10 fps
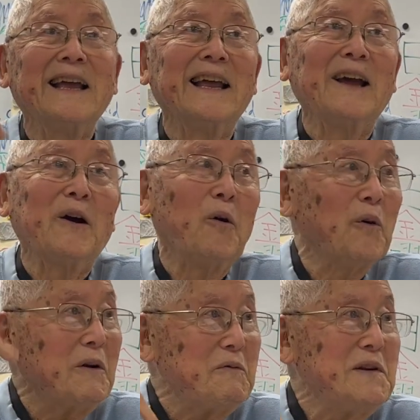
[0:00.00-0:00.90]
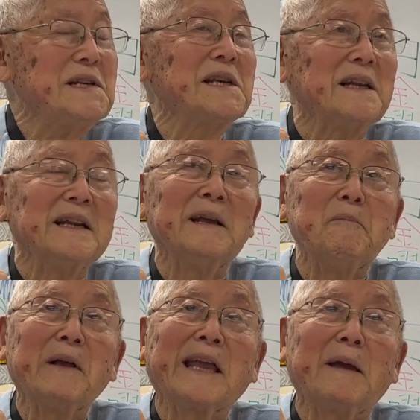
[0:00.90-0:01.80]
Only recently it
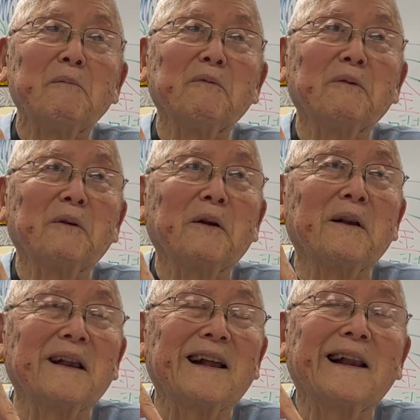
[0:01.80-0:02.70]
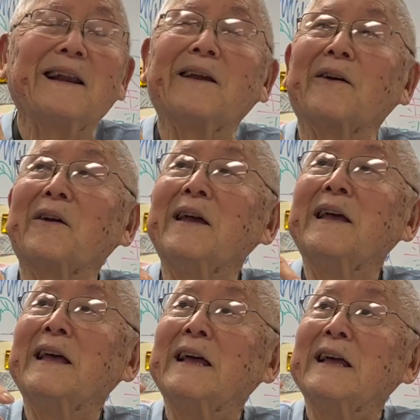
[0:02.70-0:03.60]
became clear
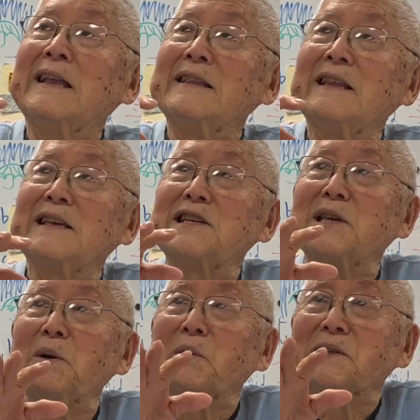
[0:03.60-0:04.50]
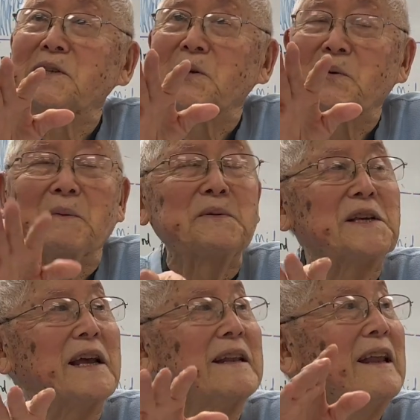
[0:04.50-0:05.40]
that she was so
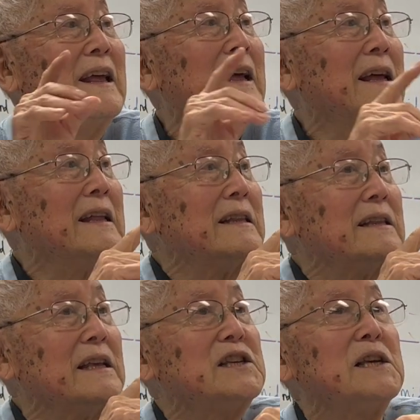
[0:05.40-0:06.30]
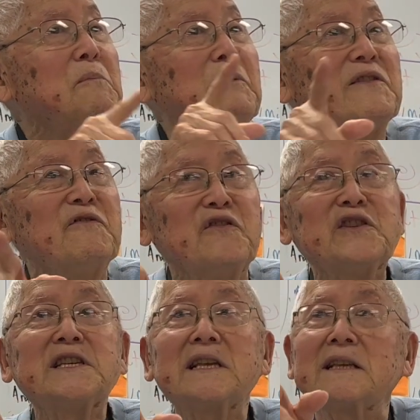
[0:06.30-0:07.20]
upset that she
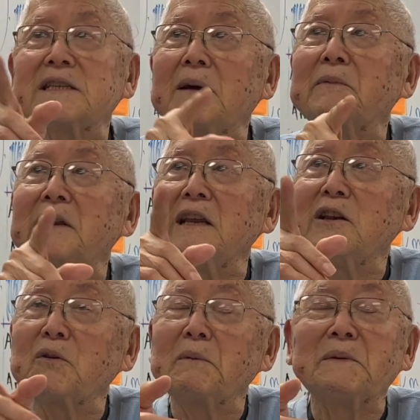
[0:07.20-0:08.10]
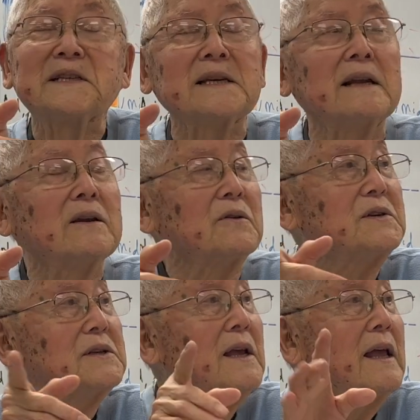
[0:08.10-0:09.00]
visited some of the internment
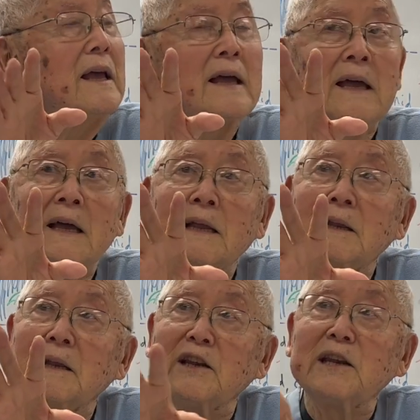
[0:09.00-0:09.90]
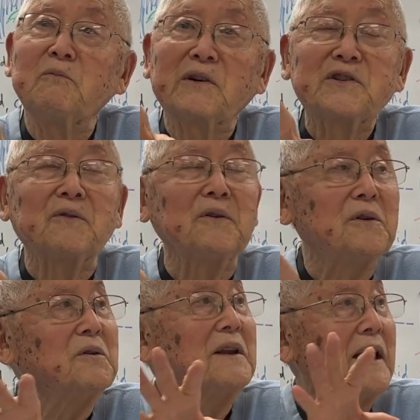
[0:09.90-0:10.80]
centers, did what she could
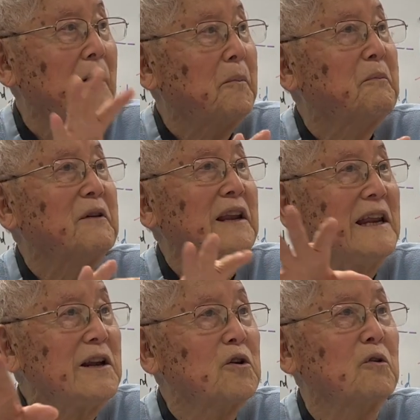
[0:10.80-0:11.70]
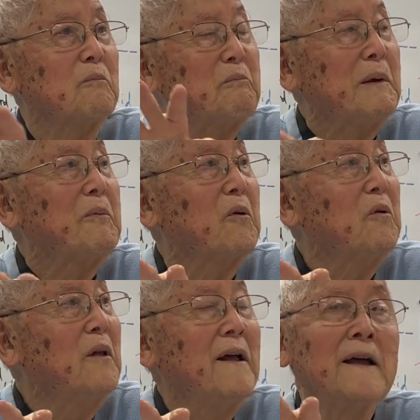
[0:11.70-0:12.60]
do to help the interned people
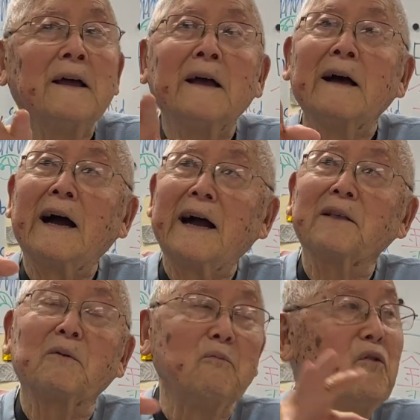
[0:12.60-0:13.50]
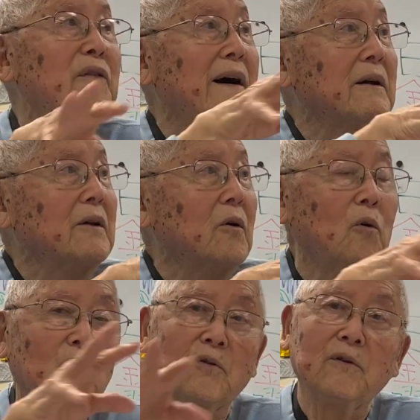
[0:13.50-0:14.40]
either move out
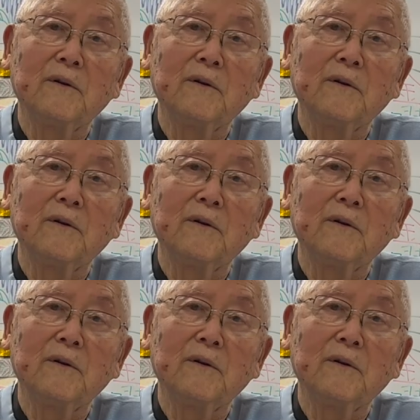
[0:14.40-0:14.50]
or